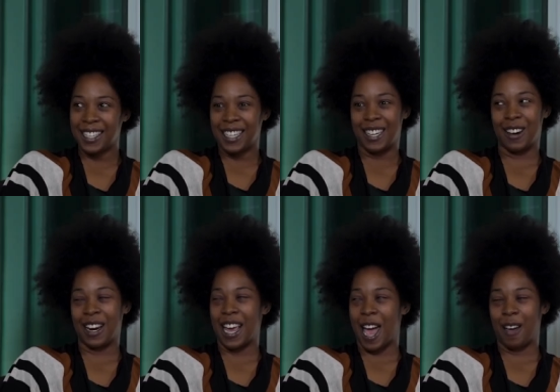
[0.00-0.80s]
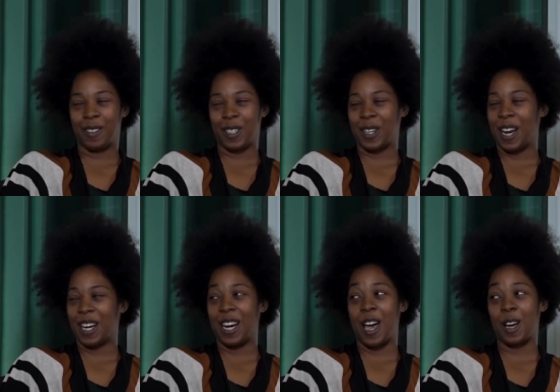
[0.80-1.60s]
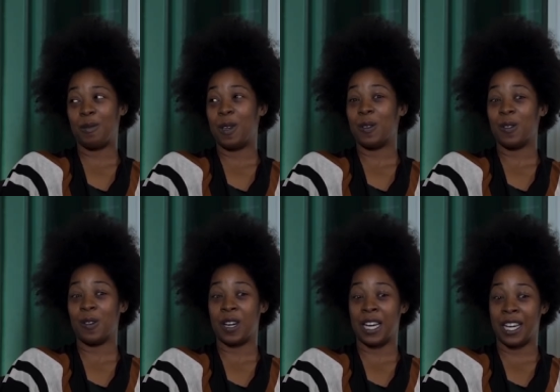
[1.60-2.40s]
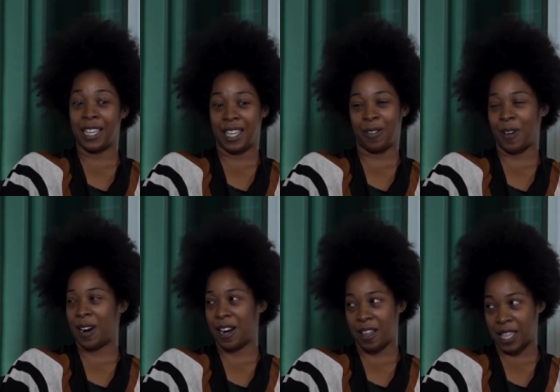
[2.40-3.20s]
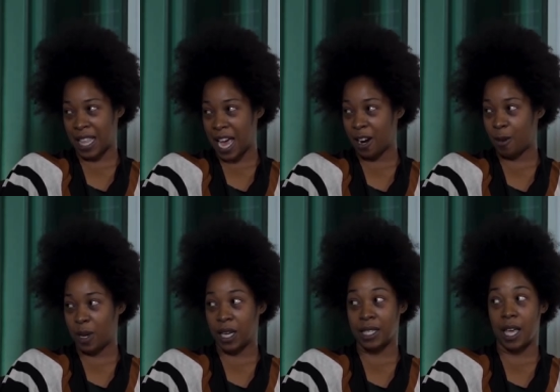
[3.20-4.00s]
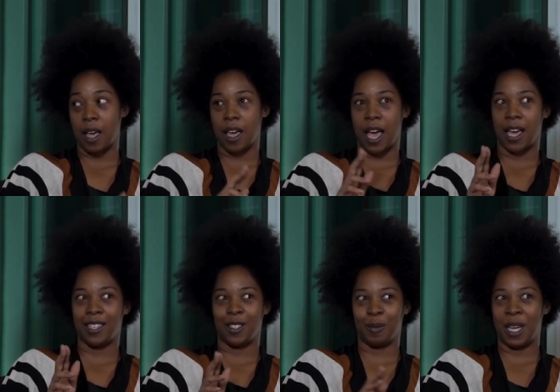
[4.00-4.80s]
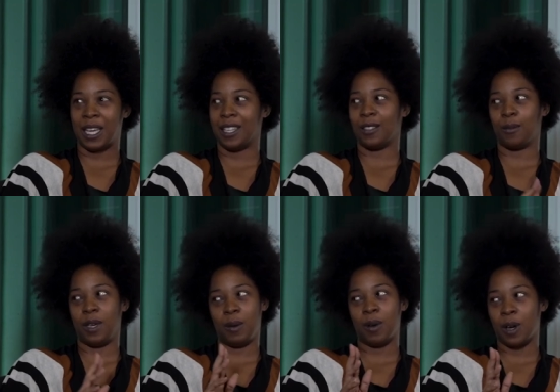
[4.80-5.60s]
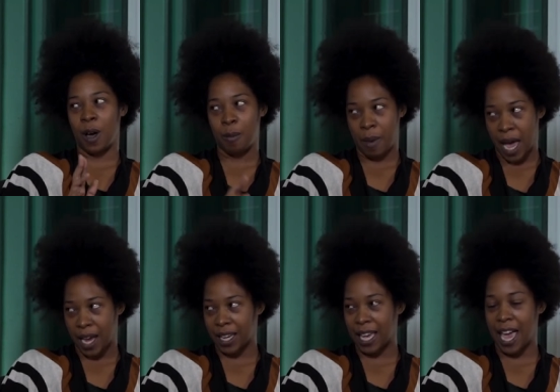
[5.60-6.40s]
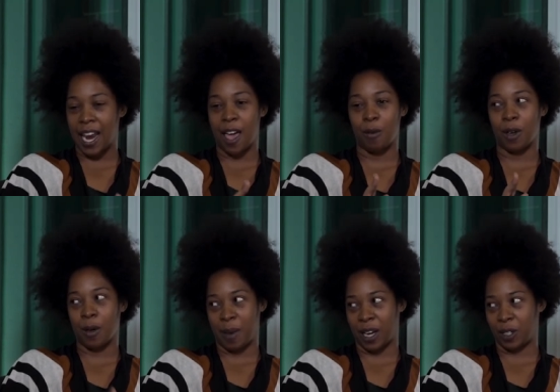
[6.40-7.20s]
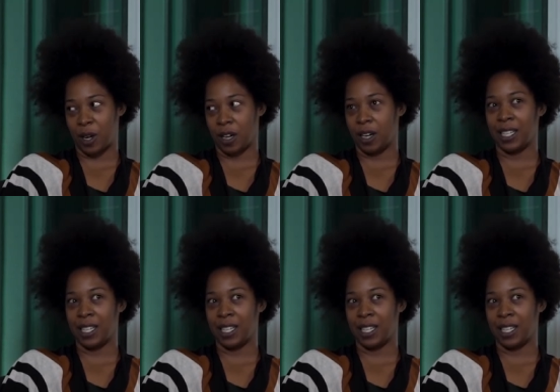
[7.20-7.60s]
you're gonna have to try to knock me really far down the ladder because as Jamaicans, we will come back and I will come back stronger,